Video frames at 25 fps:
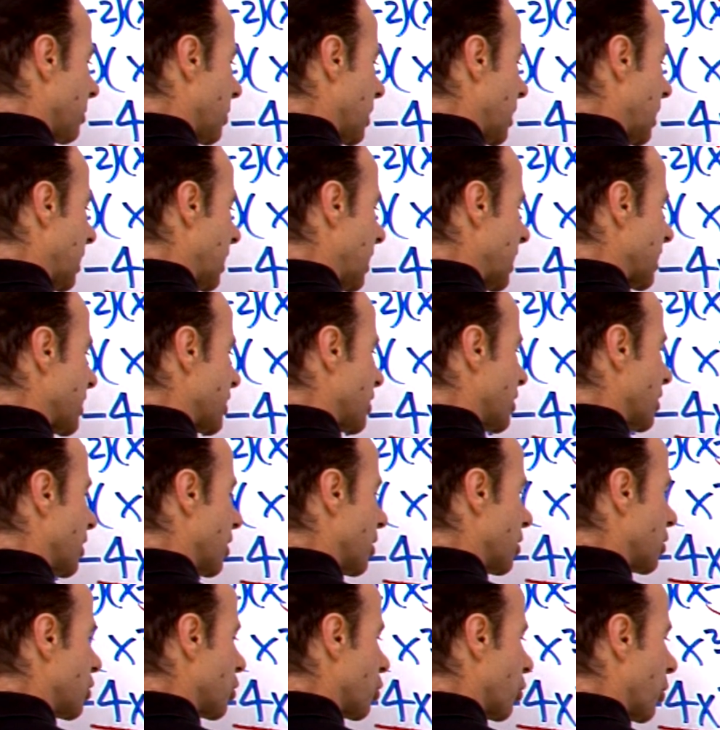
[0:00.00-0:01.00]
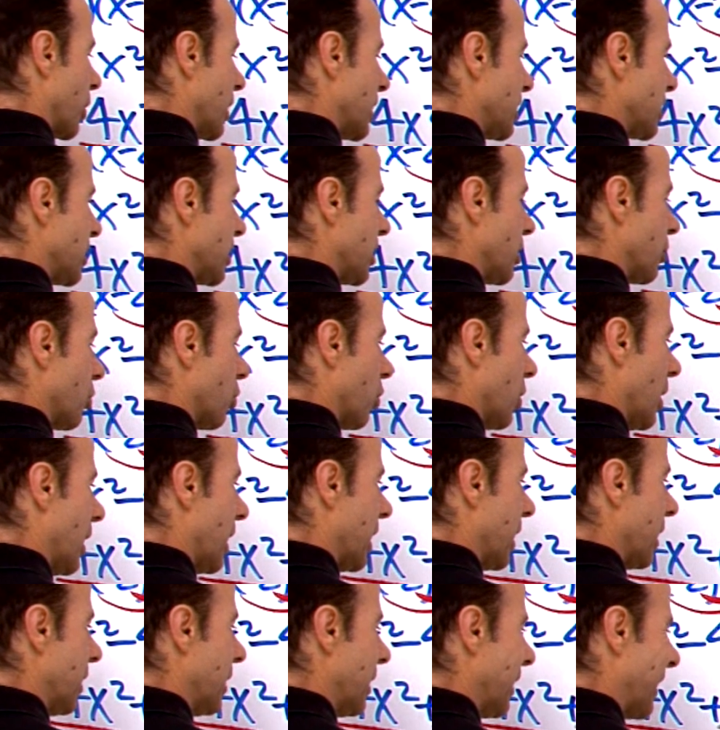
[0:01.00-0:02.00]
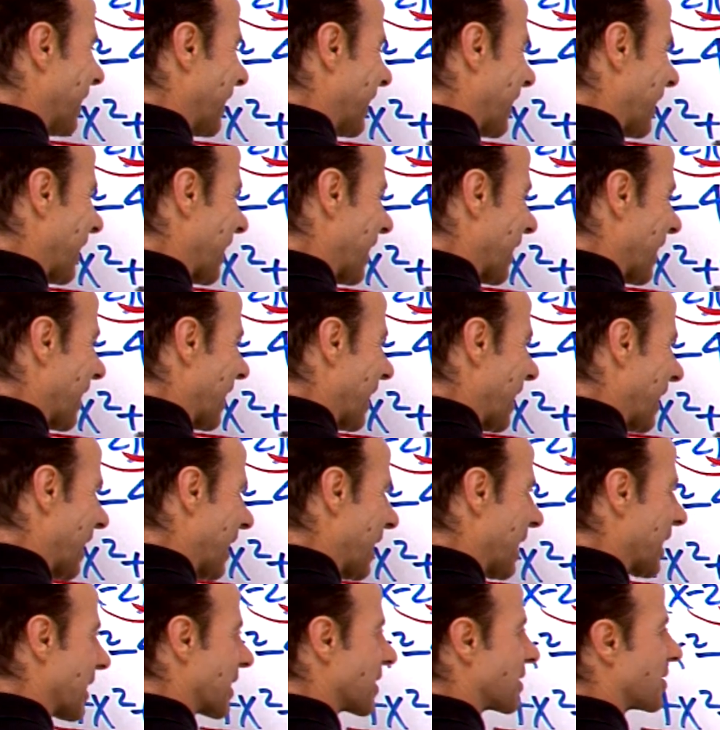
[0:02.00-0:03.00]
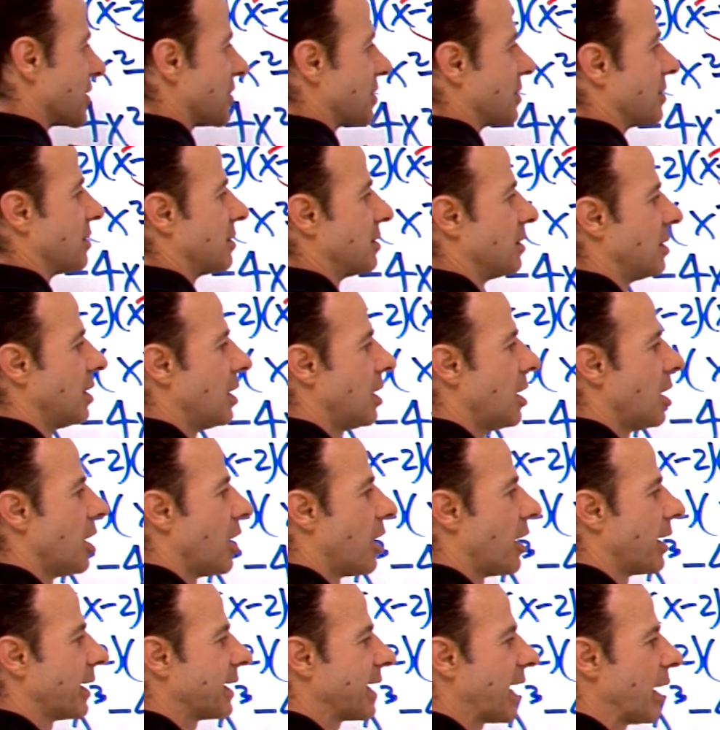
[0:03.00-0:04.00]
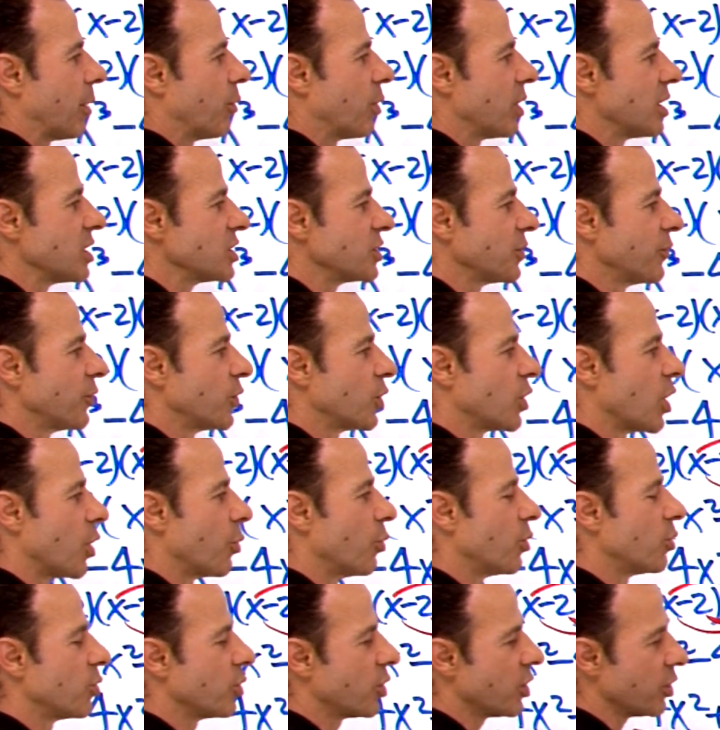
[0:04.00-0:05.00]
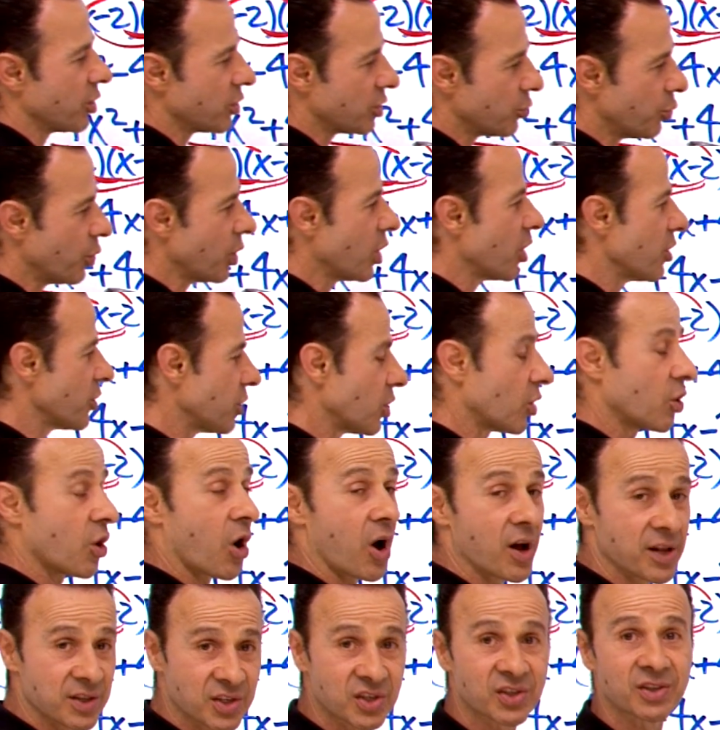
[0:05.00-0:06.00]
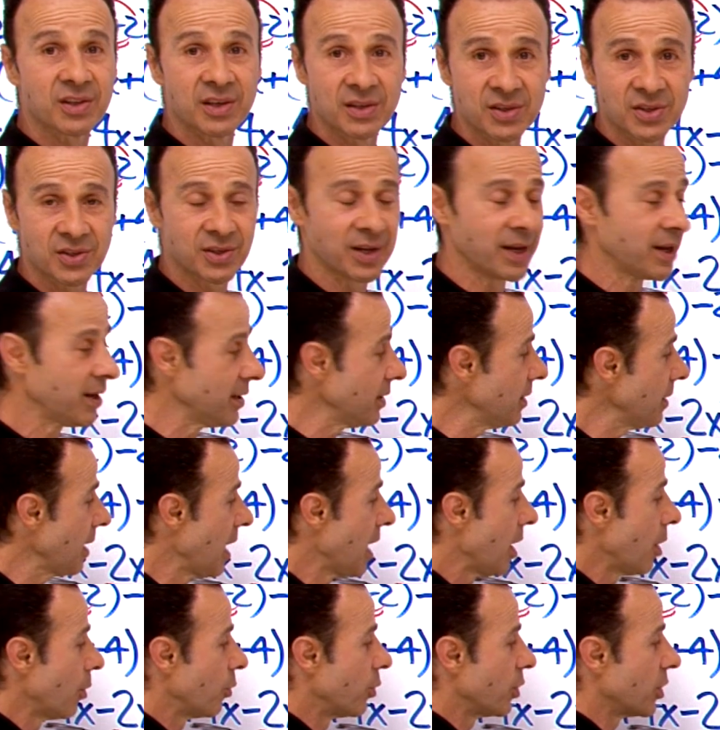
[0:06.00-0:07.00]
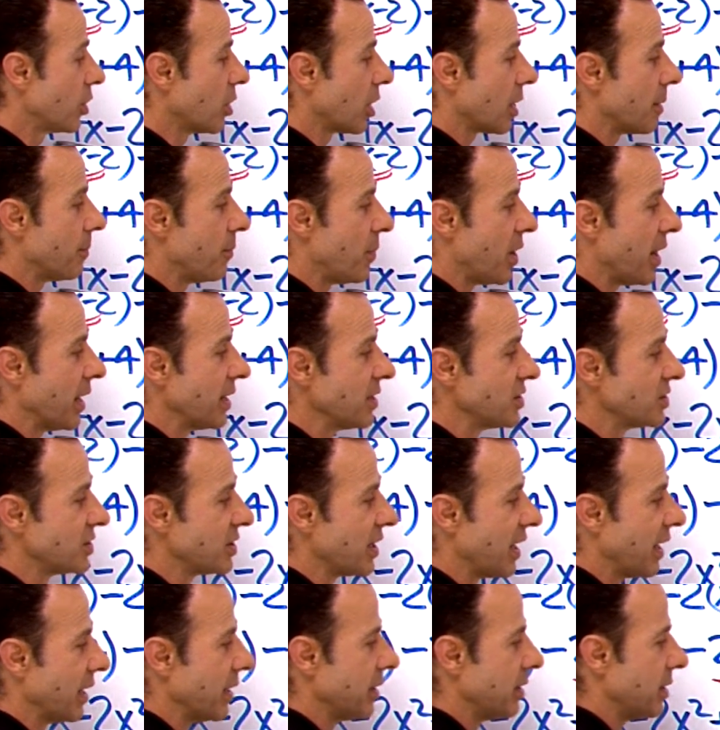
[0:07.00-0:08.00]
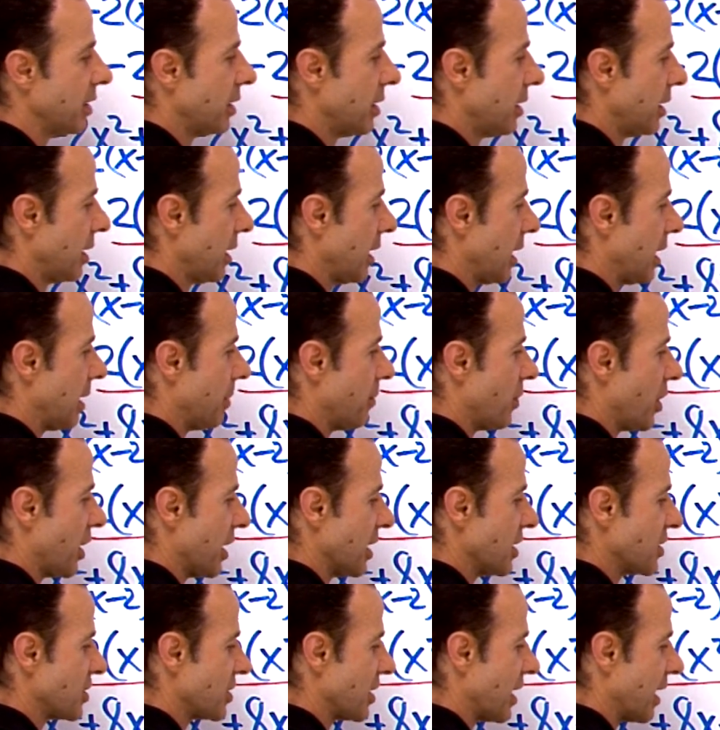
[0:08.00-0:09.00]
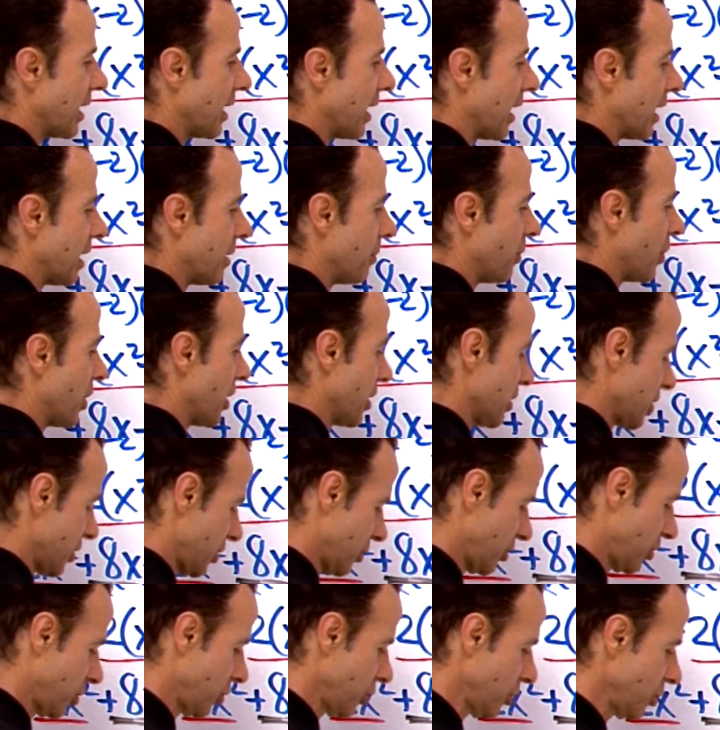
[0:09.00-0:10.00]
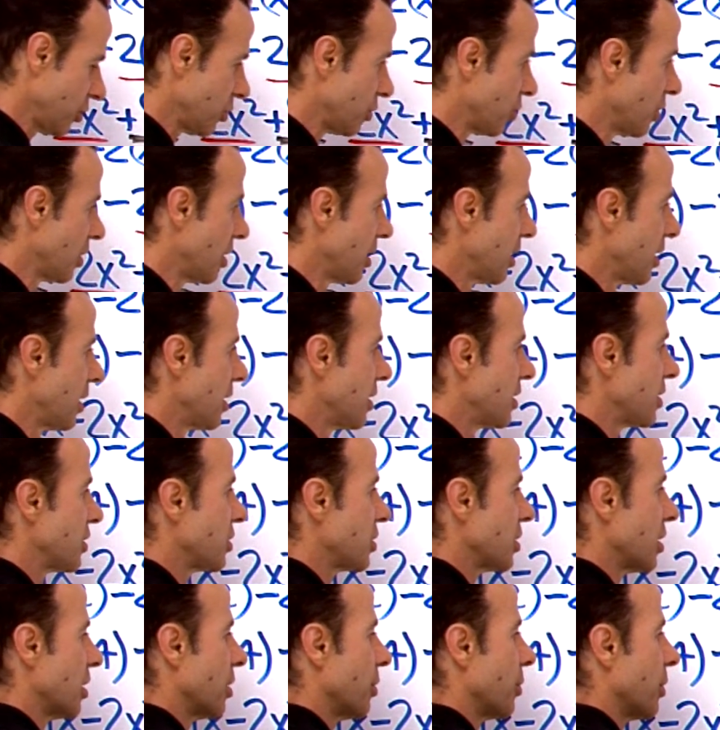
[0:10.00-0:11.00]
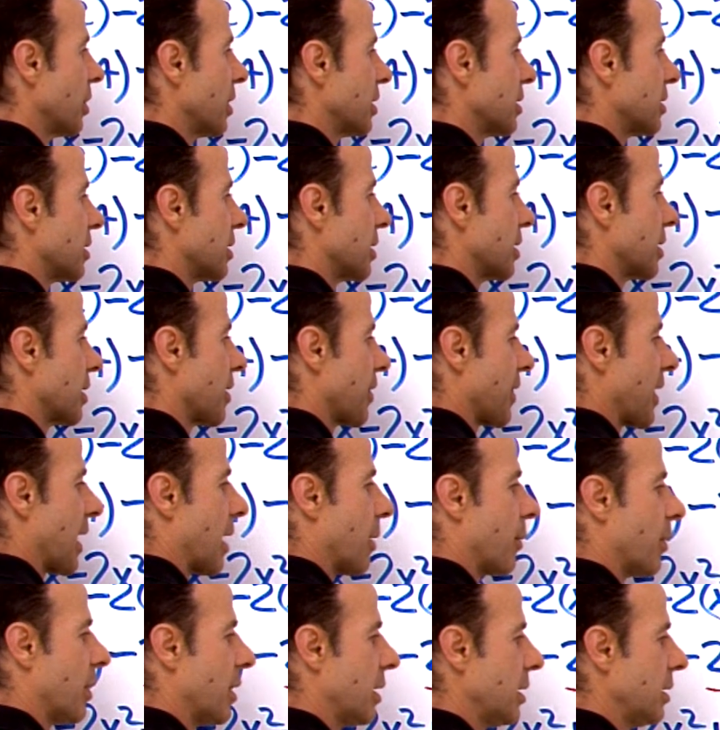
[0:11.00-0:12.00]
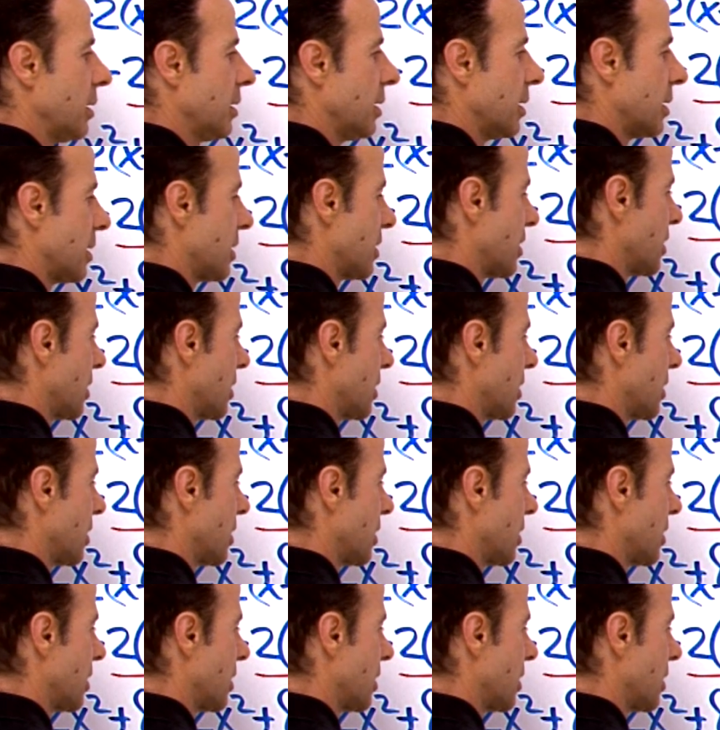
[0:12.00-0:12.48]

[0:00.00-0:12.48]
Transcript: Plus 21x. Okay, what else have we got? Well, we got the constants here. We got a minus 8, and a minus 2. So I want that one.